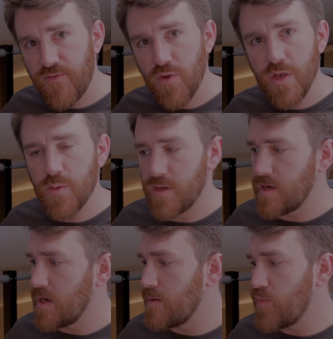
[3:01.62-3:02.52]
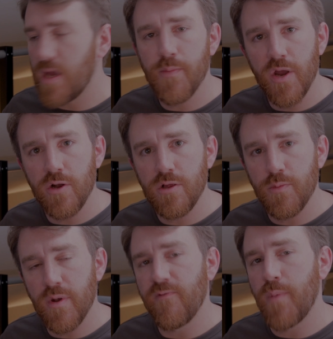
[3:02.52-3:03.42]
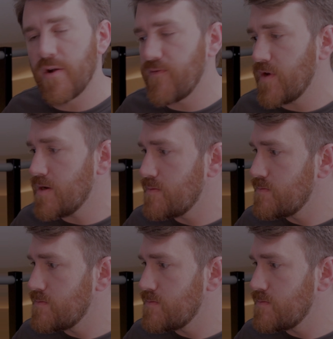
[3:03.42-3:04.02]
for this one is going to be a little bit of a better fit.